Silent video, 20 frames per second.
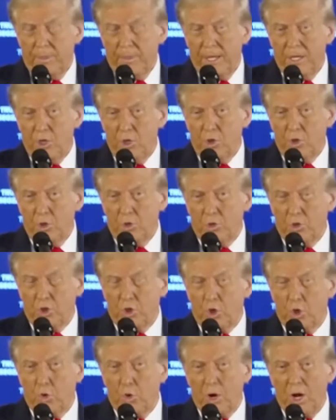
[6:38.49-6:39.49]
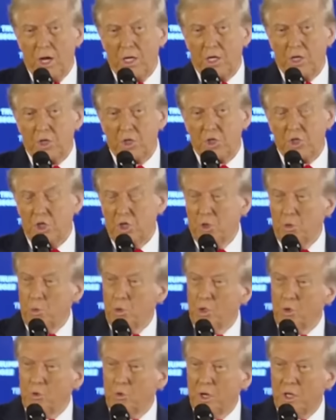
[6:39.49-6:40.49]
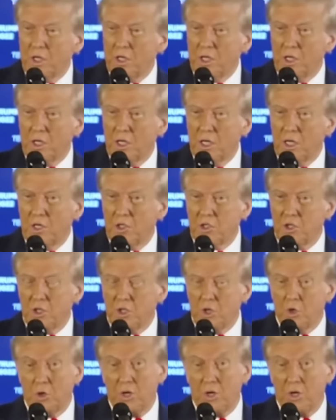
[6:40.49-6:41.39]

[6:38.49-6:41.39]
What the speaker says: And you go to Caracas and you wouldn't recognize it.